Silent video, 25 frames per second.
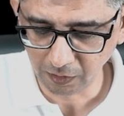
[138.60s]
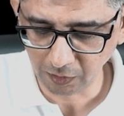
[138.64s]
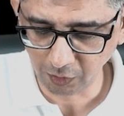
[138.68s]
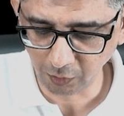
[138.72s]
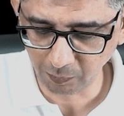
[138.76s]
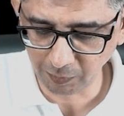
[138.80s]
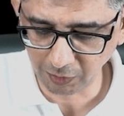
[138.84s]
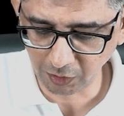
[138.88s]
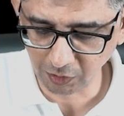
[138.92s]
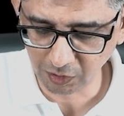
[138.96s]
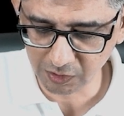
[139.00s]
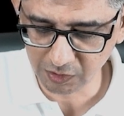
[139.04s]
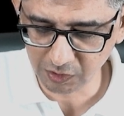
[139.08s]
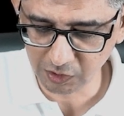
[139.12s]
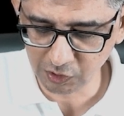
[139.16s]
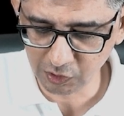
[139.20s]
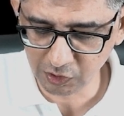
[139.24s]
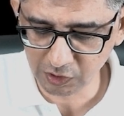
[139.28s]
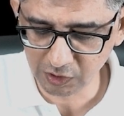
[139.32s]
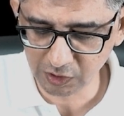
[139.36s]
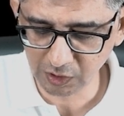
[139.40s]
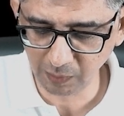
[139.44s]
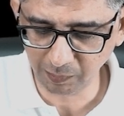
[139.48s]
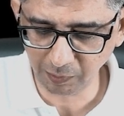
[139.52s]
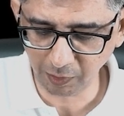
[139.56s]
now because this
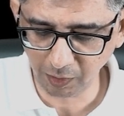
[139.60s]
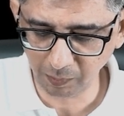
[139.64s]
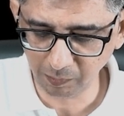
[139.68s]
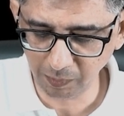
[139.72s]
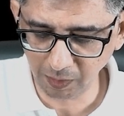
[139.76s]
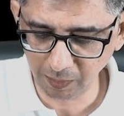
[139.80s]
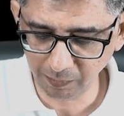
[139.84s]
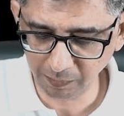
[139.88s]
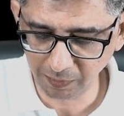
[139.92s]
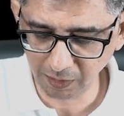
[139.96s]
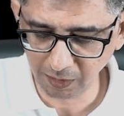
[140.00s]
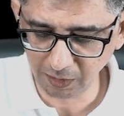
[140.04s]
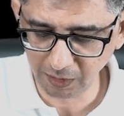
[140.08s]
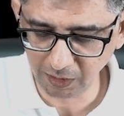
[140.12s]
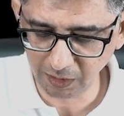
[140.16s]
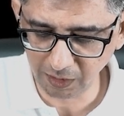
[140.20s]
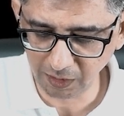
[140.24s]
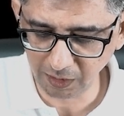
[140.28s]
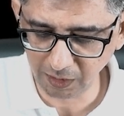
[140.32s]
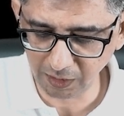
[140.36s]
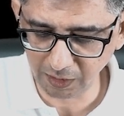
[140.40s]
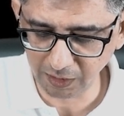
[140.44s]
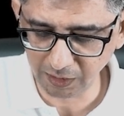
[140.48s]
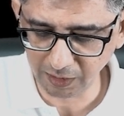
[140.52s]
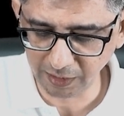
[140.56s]
is a problem he
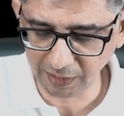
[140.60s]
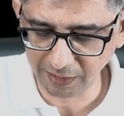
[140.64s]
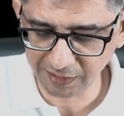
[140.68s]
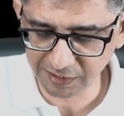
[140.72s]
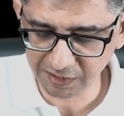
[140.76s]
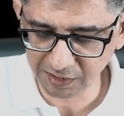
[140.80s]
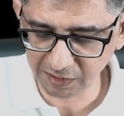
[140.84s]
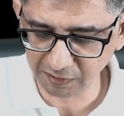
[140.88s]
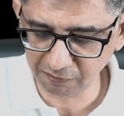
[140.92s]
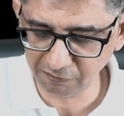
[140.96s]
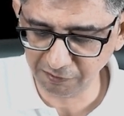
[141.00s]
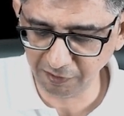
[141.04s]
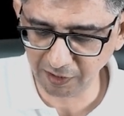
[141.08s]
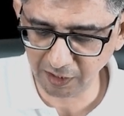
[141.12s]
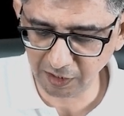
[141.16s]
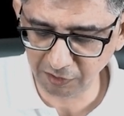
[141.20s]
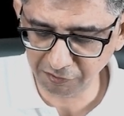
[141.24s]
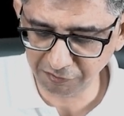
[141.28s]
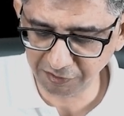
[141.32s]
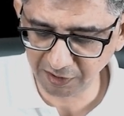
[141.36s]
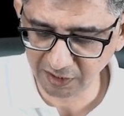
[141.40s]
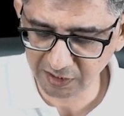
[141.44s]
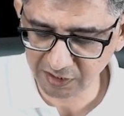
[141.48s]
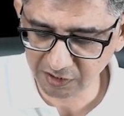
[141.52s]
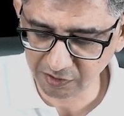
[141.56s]
he gets very
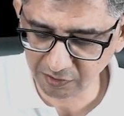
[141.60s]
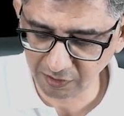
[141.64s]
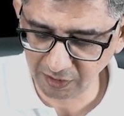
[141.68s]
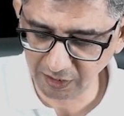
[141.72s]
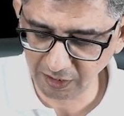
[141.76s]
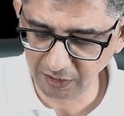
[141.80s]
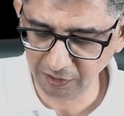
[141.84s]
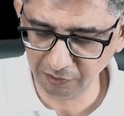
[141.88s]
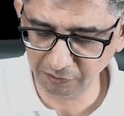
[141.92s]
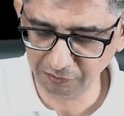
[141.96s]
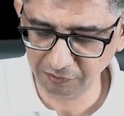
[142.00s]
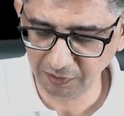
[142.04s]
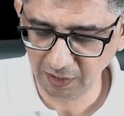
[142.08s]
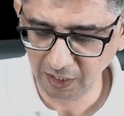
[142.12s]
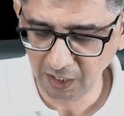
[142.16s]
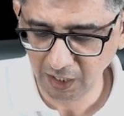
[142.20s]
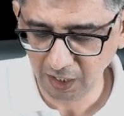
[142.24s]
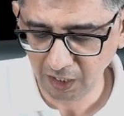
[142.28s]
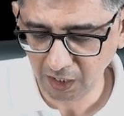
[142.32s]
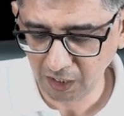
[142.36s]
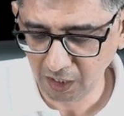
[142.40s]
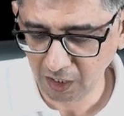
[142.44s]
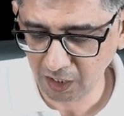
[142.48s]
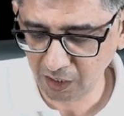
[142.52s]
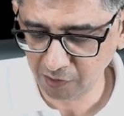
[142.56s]
fast relief
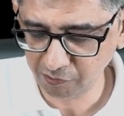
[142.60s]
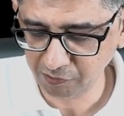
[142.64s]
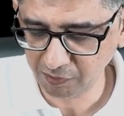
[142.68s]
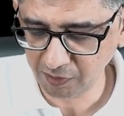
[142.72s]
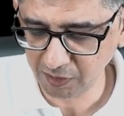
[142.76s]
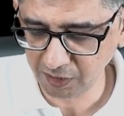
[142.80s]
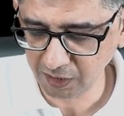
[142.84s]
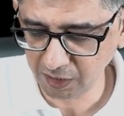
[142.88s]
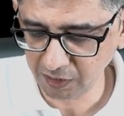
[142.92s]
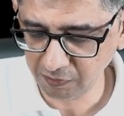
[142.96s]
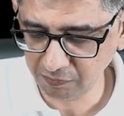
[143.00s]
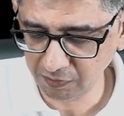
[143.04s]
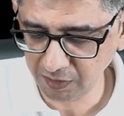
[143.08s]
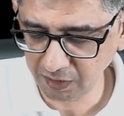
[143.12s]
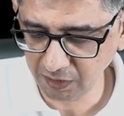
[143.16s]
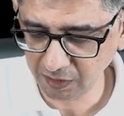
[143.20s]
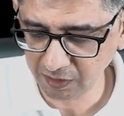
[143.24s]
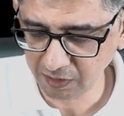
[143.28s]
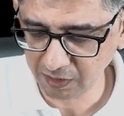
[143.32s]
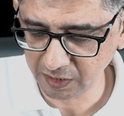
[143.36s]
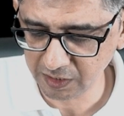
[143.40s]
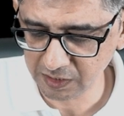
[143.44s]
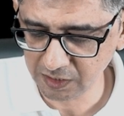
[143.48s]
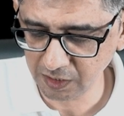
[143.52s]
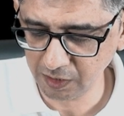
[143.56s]
after giving
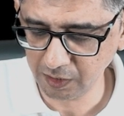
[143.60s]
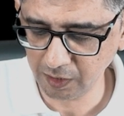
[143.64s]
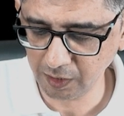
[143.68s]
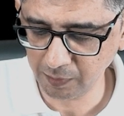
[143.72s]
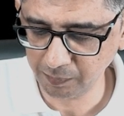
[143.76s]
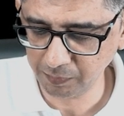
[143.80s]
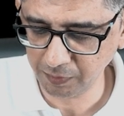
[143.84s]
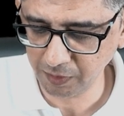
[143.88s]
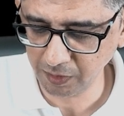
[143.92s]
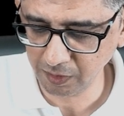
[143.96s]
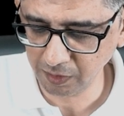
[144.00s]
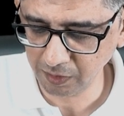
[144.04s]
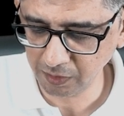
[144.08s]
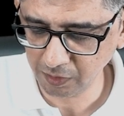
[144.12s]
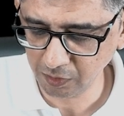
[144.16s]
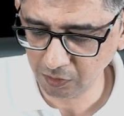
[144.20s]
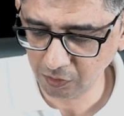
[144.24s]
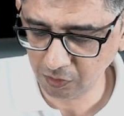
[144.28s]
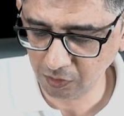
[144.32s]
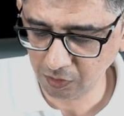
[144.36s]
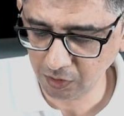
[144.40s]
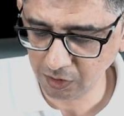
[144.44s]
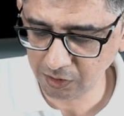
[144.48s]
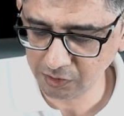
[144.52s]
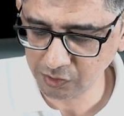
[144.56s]
rizatriptan
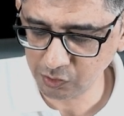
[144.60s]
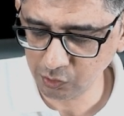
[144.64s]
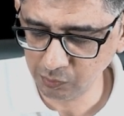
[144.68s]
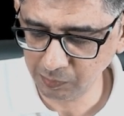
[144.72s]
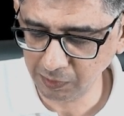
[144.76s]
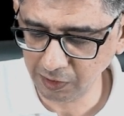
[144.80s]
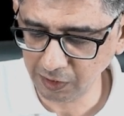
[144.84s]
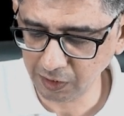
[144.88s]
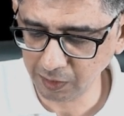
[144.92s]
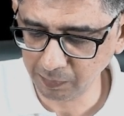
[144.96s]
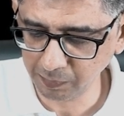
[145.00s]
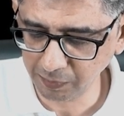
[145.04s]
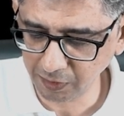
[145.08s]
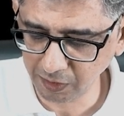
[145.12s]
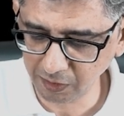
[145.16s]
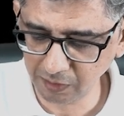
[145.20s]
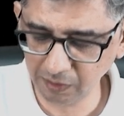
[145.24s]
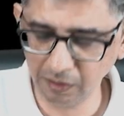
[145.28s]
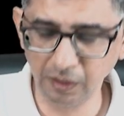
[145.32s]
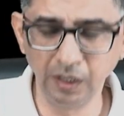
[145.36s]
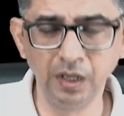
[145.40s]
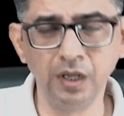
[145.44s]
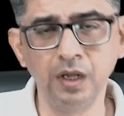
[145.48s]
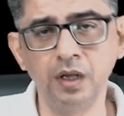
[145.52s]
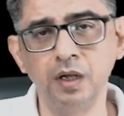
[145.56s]
or sumatriptan
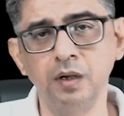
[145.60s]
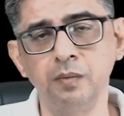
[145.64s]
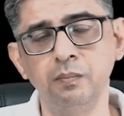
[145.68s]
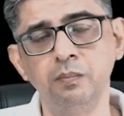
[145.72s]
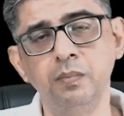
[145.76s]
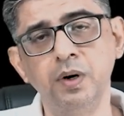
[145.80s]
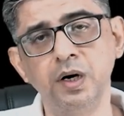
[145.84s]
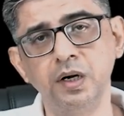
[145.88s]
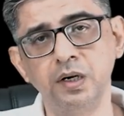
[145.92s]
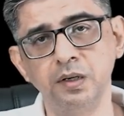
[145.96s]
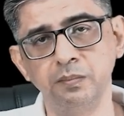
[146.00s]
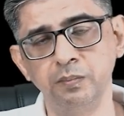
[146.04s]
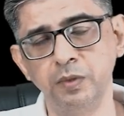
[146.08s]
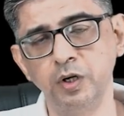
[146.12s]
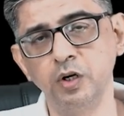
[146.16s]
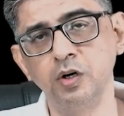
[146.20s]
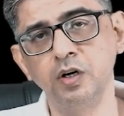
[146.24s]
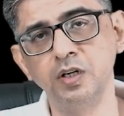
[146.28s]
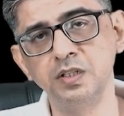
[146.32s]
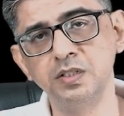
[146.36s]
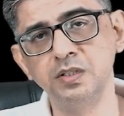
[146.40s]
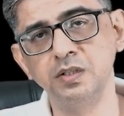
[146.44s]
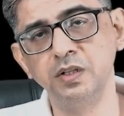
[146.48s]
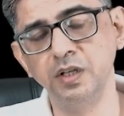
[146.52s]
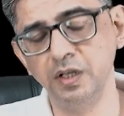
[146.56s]
but
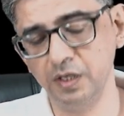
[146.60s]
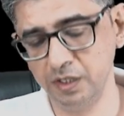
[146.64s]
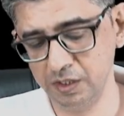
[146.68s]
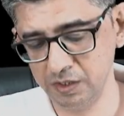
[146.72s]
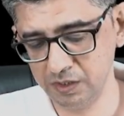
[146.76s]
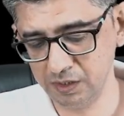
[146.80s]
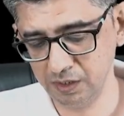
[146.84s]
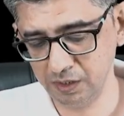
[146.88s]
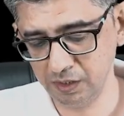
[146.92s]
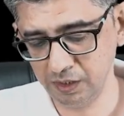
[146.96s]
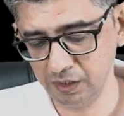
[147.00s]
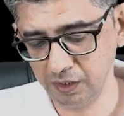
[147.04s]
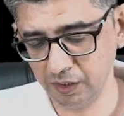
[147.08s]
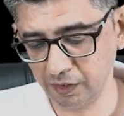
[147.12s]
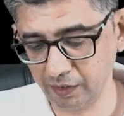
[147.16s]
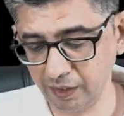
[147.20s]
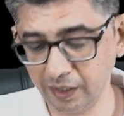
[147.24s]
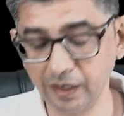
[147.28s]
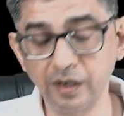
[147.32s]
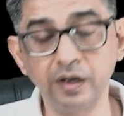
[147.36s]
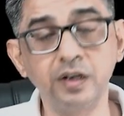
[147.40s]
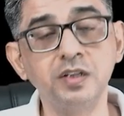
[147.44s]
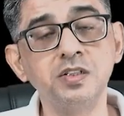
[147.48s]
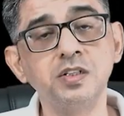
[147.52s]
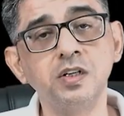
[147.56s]
because there is a
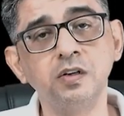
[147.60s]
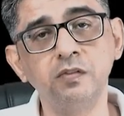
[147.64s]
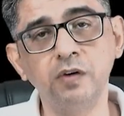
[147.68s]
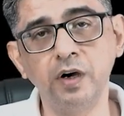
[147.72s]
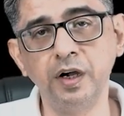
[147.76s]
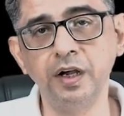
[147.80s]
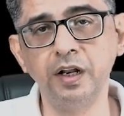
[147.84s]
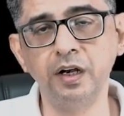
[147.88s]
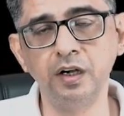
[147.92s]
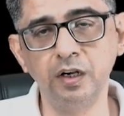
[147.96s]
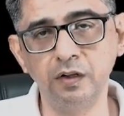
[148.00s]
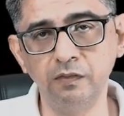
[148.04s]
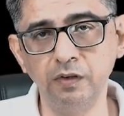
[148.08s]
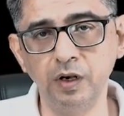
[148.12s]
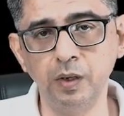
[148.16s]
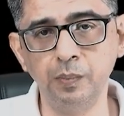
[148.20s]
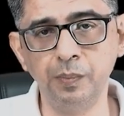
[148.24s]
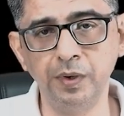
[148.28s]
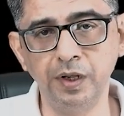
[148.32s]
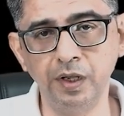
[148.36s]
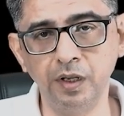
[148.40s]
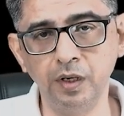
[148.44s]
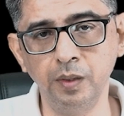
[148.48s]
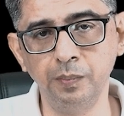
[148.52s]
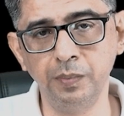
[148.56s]
recurrence of headache
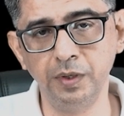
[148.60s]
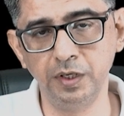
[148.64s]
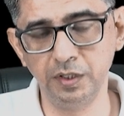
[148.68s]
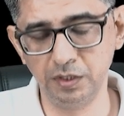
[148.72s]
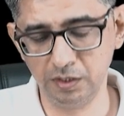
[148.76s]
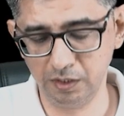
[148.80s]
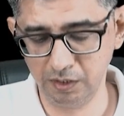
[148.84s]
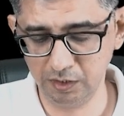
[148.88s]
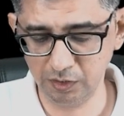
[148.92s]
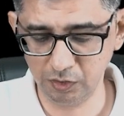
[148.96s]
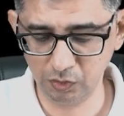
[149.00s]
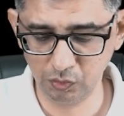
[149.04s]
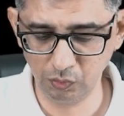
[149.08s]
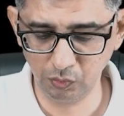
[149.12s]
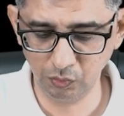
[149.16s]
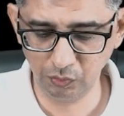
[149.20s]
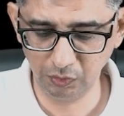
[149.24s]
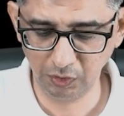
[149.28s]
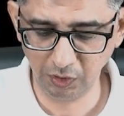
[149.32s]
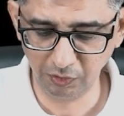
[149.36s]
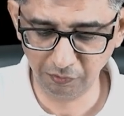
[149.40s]
developing in a patient, so